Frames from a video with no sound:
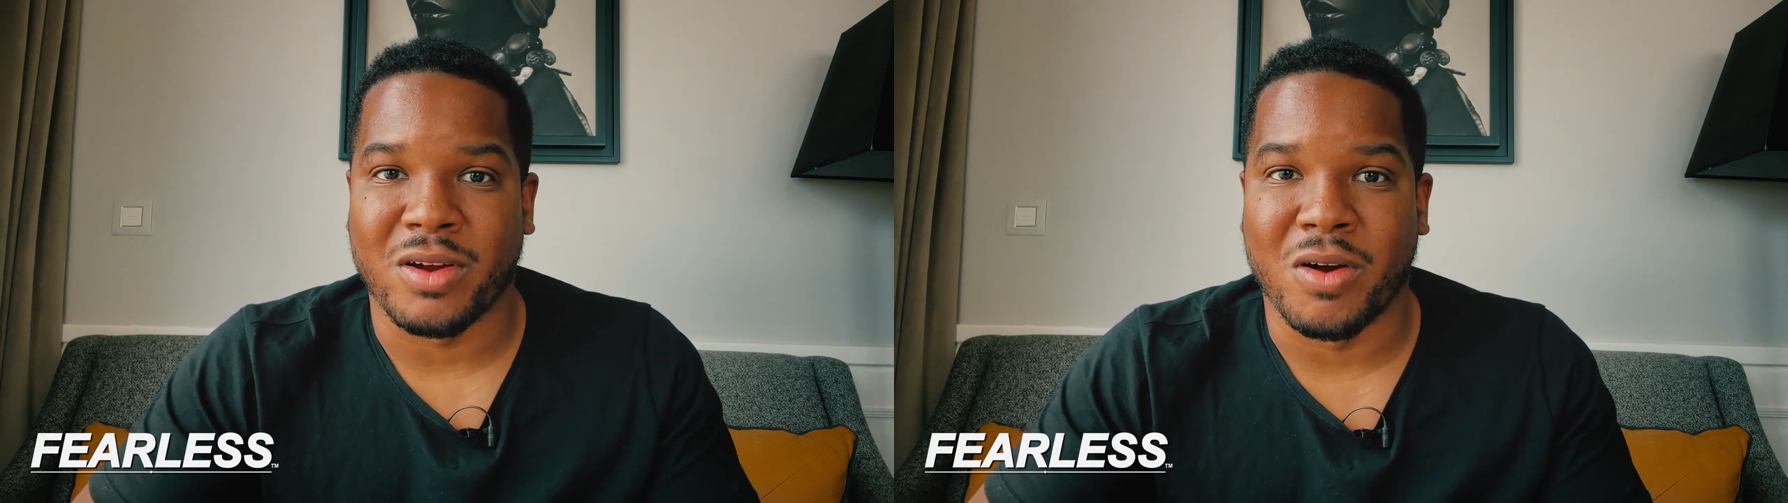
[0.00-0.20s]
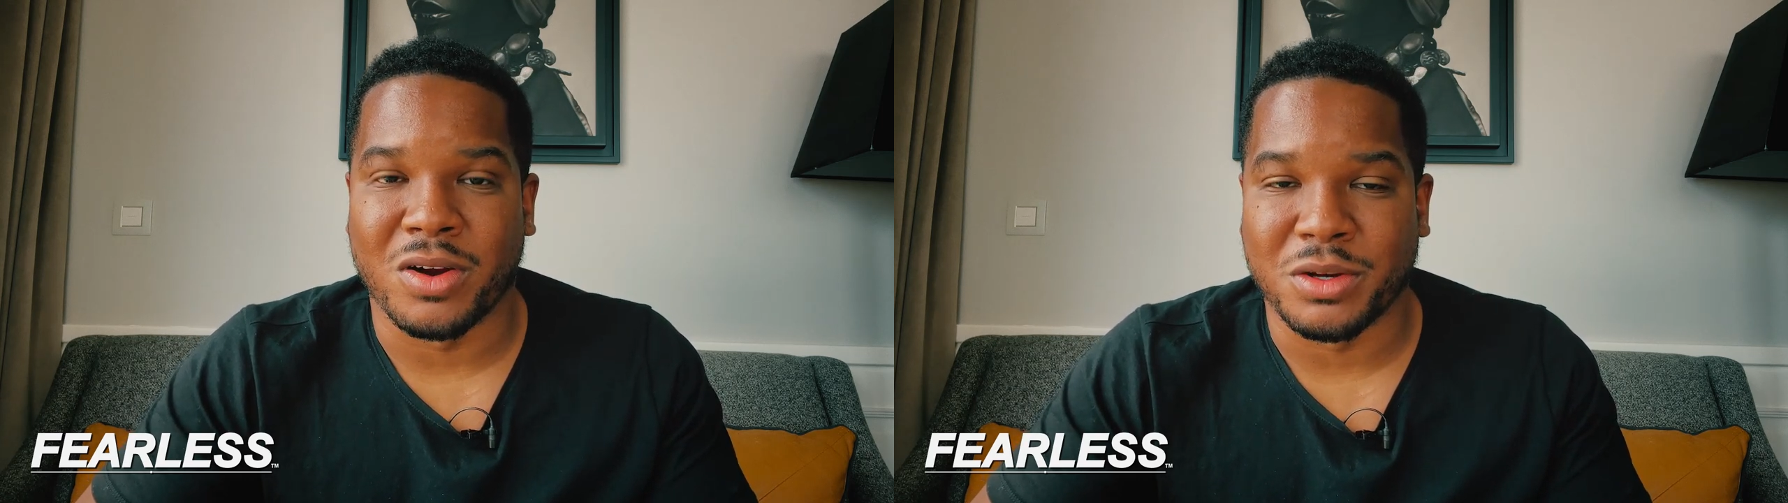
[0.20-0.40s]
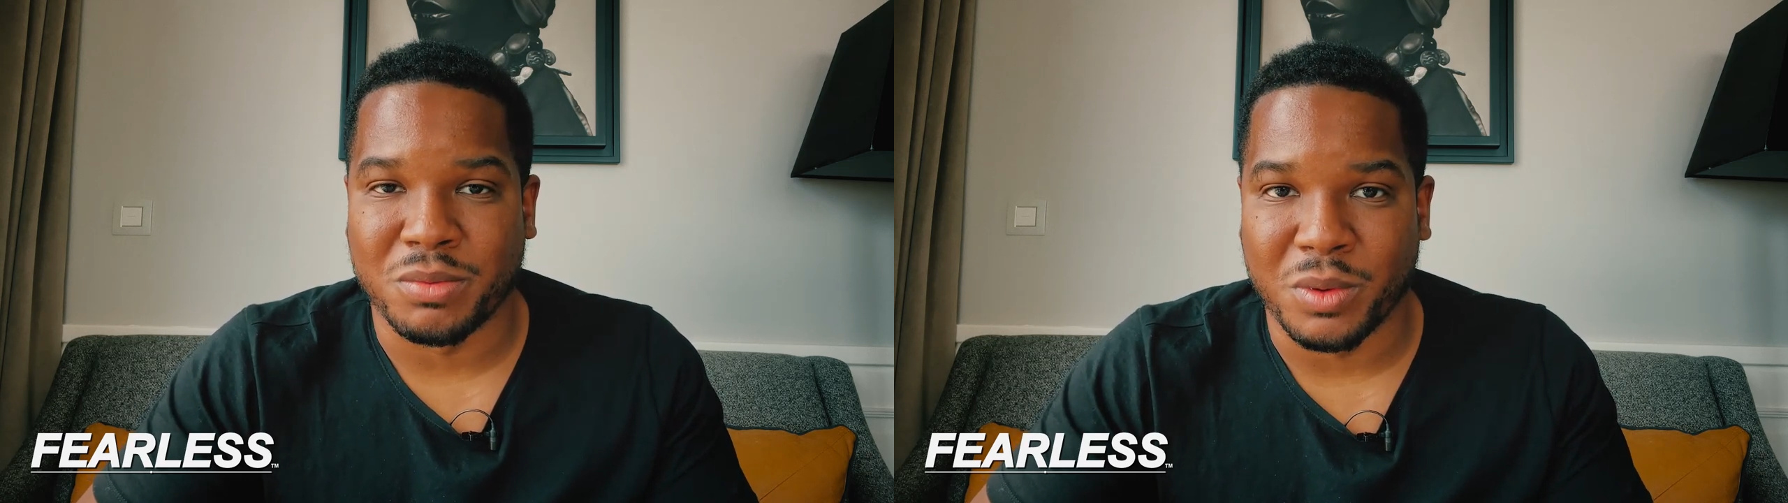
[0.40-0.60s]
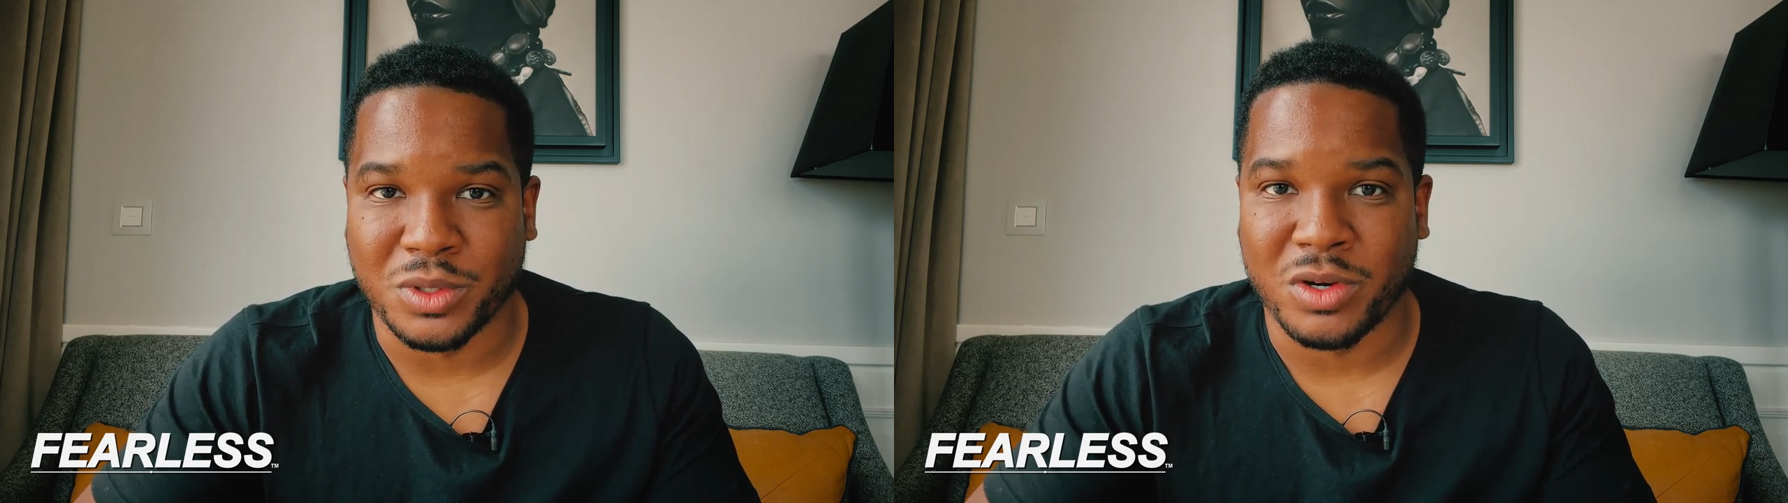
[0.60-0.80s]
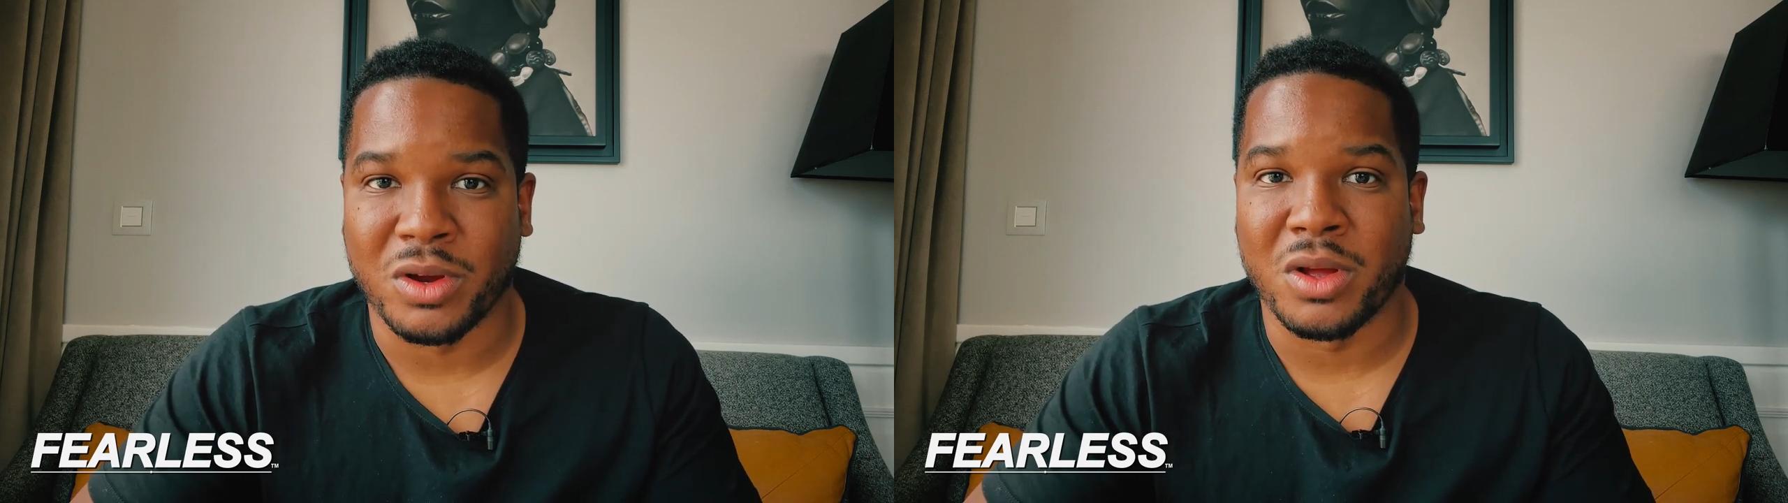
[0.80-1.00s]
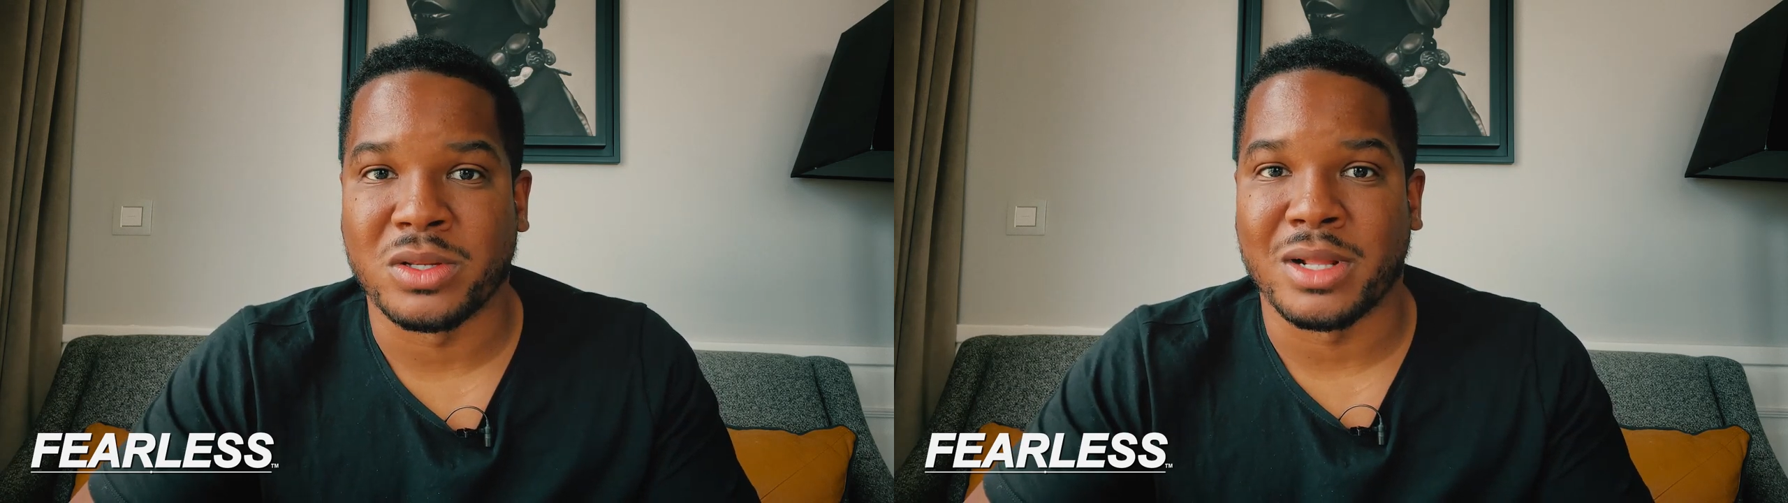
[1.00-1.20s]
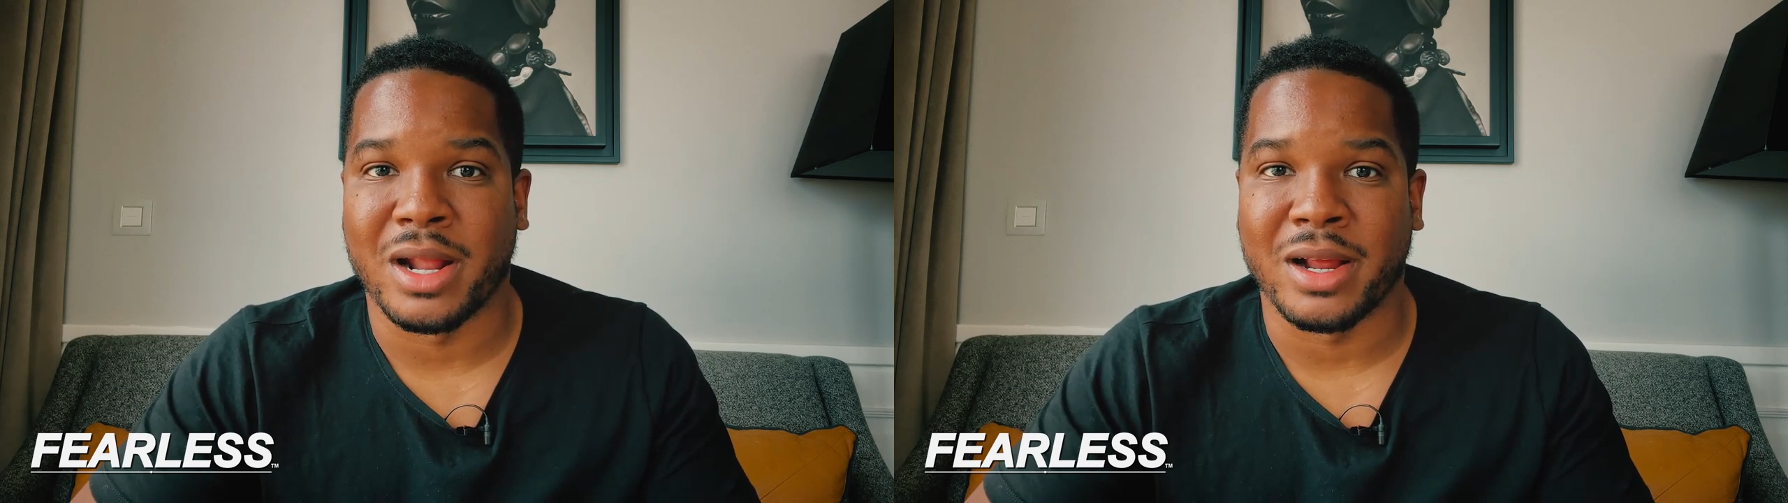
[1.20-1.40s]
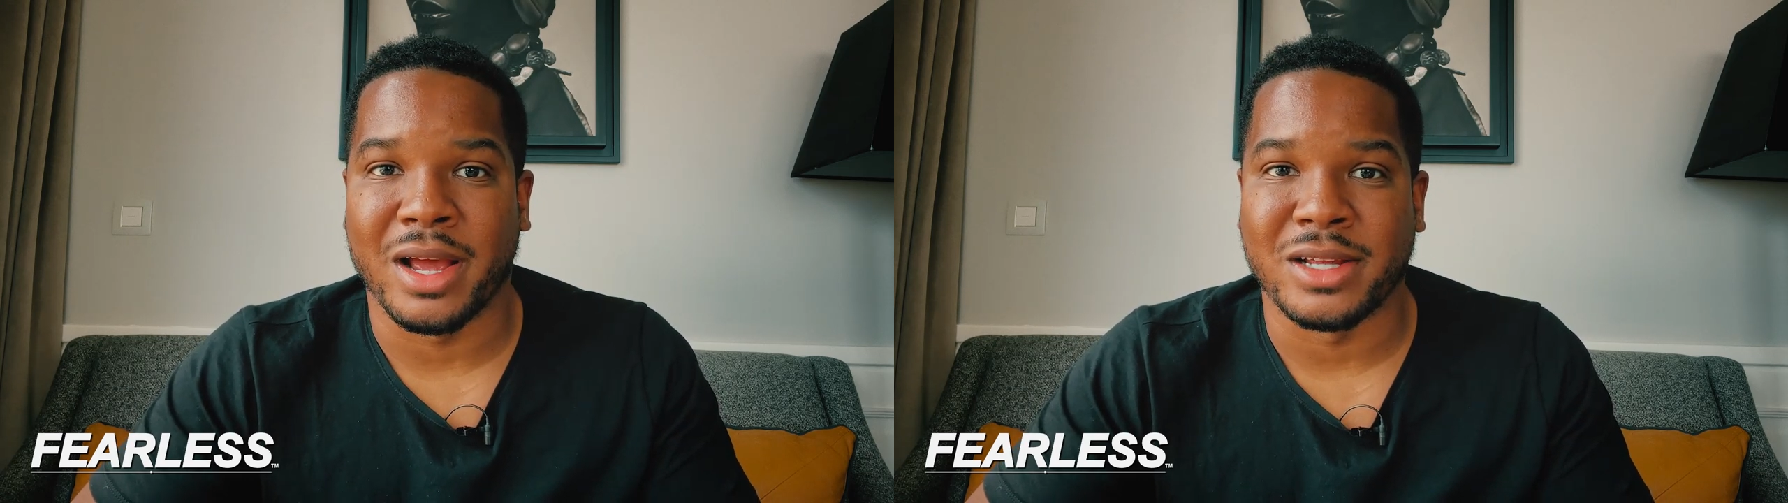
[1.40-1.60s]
hard to approach girls. A lot of